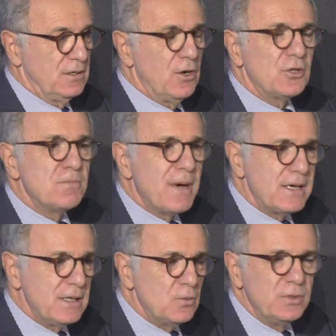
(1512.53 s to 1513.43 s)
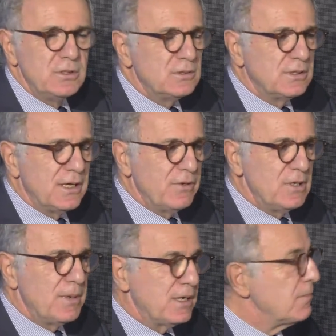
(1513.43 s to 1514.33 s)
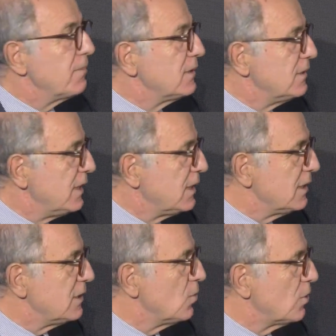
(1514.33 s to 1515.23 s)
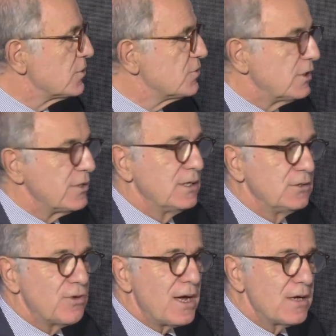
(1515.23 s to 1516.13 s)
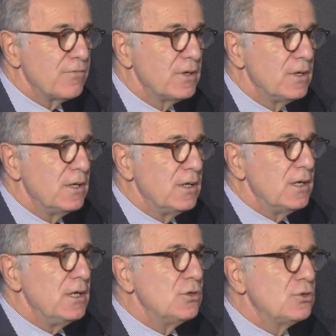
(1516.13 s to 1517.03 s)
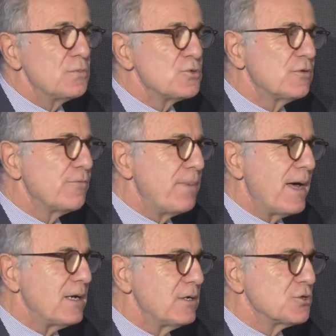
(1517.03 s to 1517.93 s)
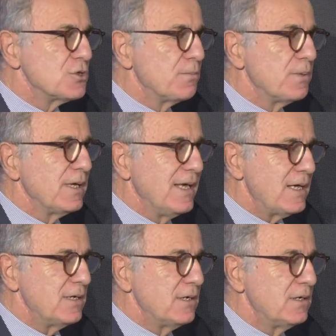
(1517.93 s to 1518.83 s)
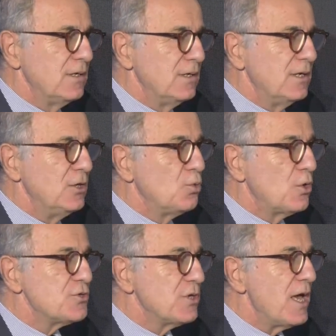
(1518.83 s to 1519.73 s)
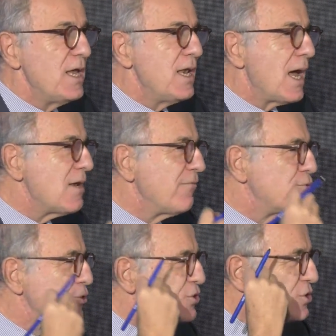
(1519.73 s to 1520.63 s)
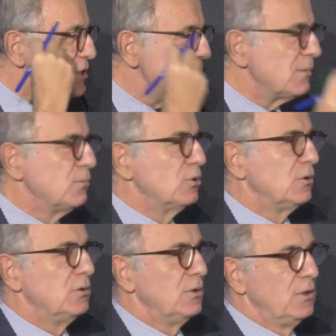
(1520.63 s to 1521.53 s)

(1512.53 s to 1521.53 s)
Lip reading: Not money, we didn't have any money, but dignity was the real drive. In terms of partnership, again, it was an unforeseeable